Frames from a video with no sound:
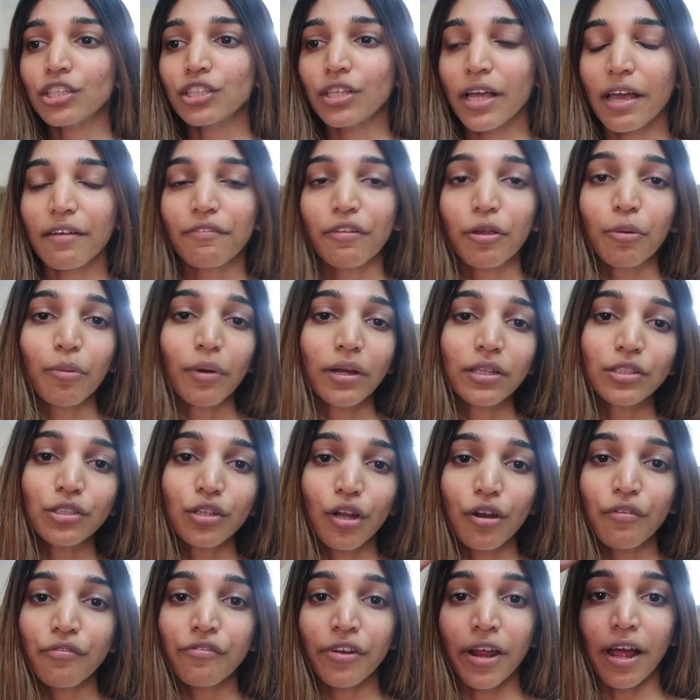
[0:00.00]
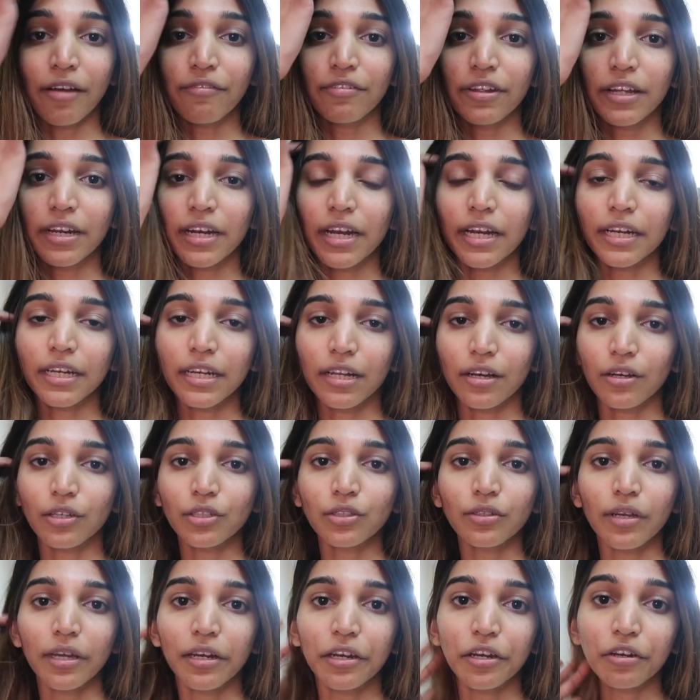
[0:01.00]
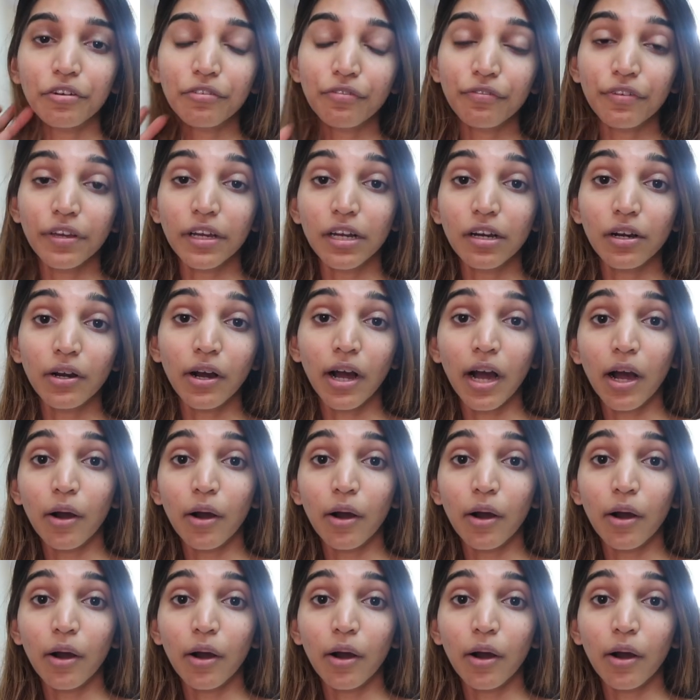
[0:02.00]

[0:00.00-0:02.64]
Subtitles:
So everyone's sort of traveling right now, so I need to figure